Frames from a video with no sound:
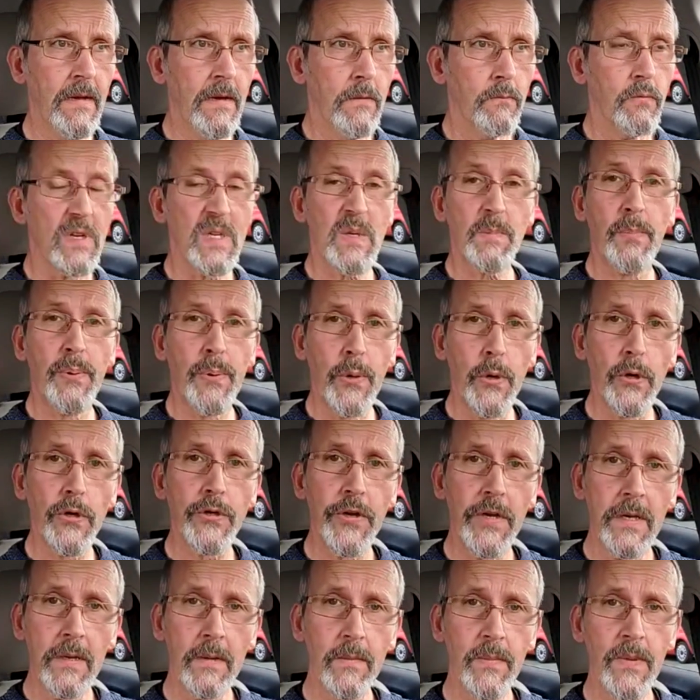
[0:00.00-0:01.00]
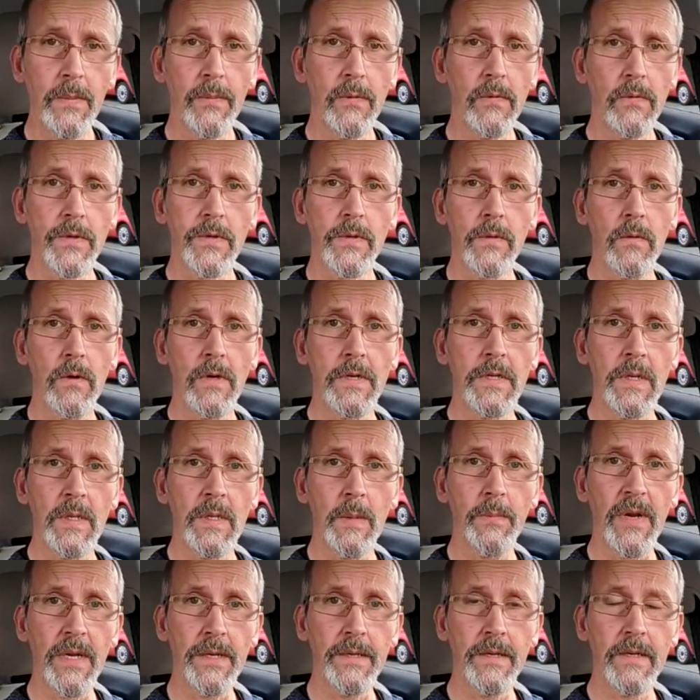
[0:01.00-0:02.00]
what's pushing people towards
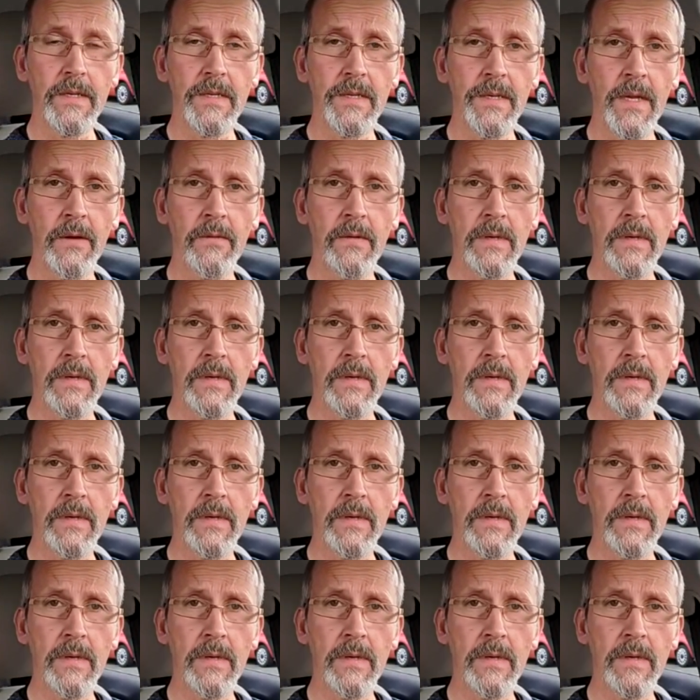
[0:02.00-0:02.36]
independence now